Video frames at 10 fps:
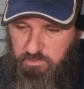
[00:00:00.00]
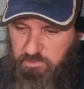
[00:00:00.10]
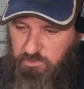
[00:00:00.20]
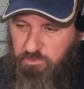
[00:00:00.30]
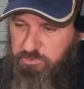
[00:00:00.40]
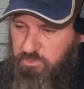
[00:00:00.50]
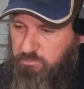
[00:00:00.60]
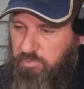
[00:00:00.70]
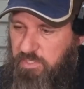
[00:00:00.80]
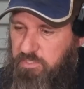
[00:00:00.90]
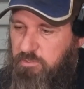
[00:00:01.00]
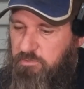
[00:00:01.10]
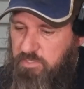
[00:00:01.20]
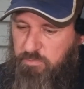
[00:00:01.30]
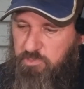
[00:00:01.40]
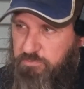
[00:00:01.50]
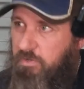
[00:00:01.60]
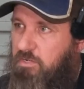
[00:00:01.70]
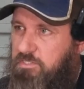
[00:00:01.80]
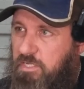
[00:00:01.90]
you lose the odd plant here and there. But as
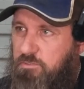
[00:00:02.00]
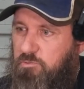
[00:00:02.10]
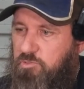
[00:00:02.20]
far as actual